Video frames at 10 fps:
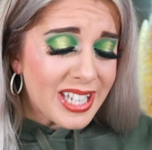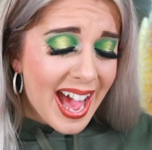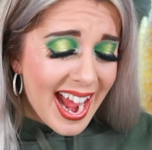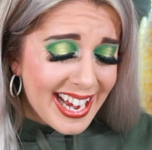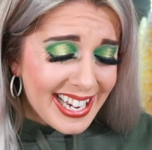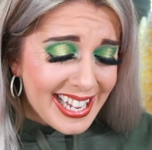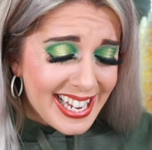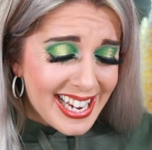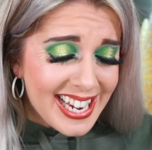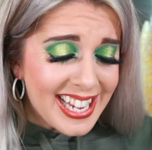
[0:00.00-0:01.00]

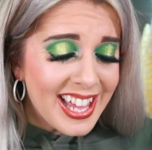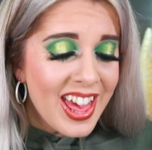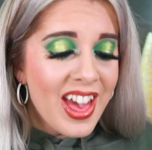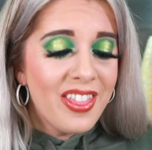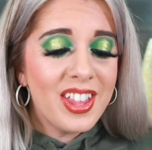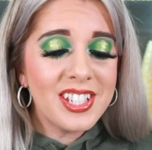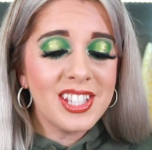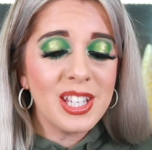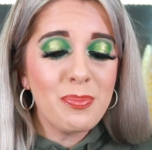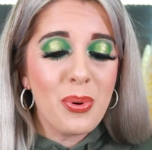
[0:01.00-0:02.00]
tiny. This
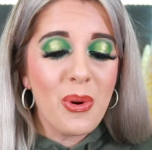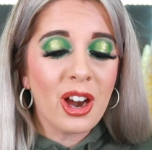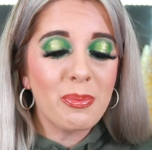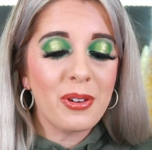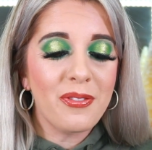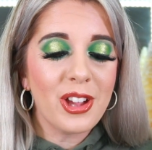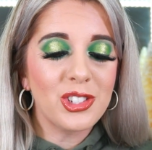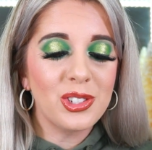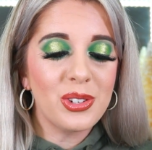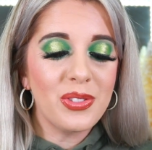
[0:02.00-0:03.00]
is the Pore
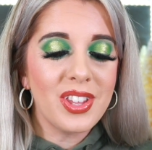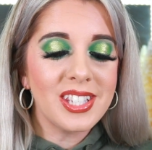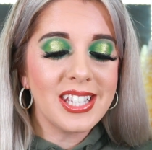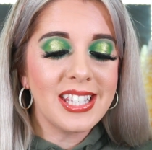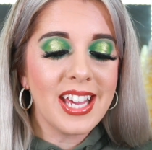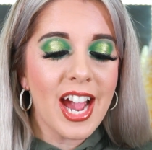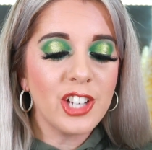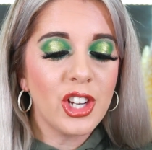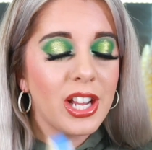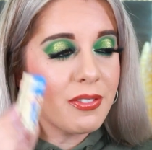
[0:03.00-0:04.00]
Professional. This is the
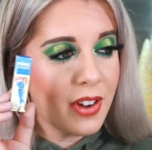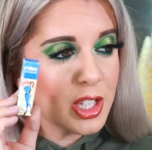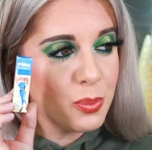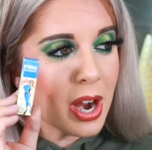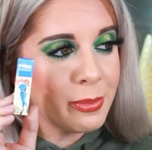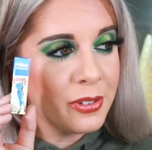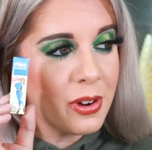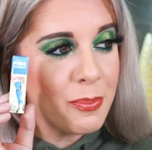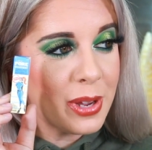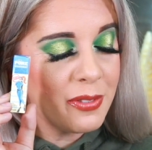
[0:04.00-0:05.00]
Hydrating Face Primer
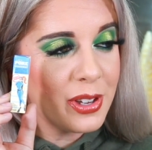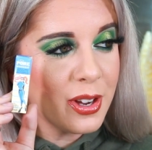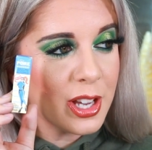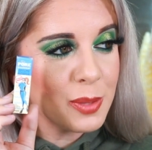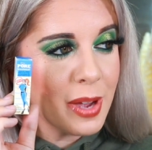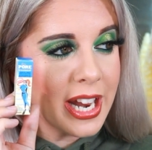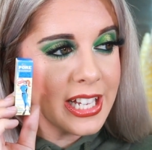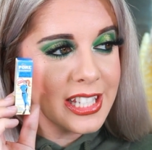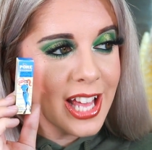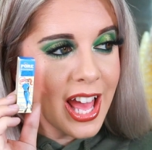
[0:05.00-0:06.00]
from Benefit
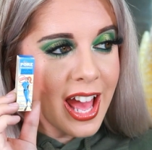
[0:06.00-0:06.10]
Cosmetics.